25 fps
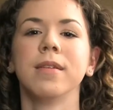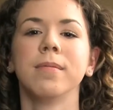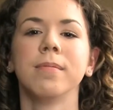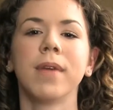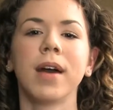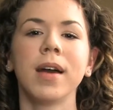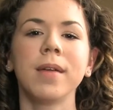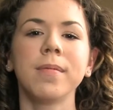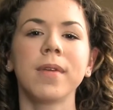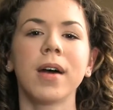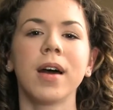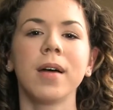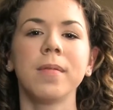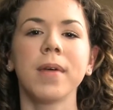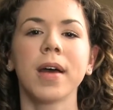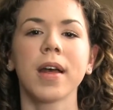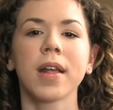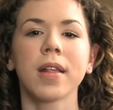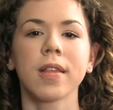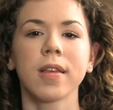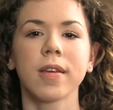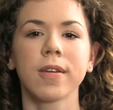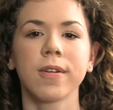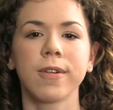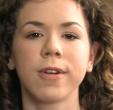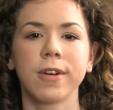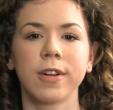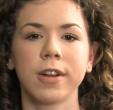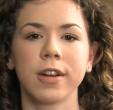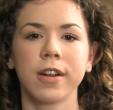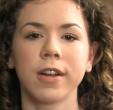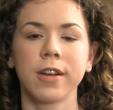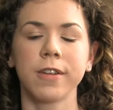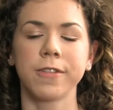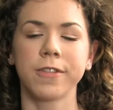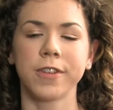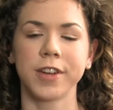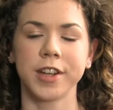My mom has a quote on
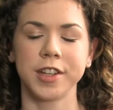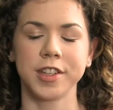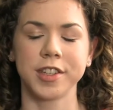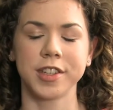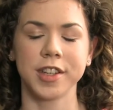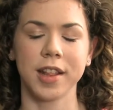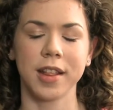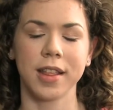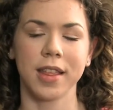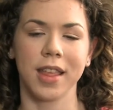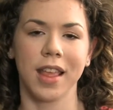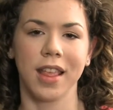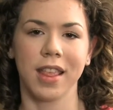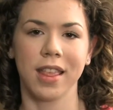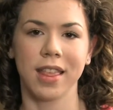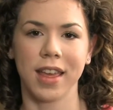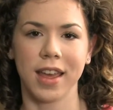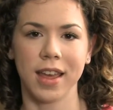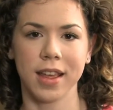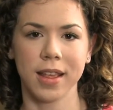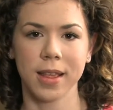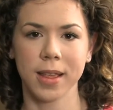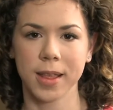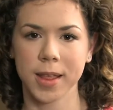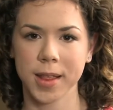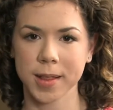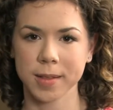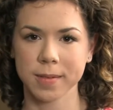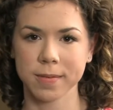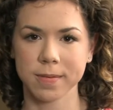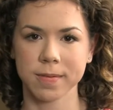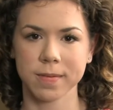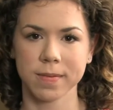our fridge that says this: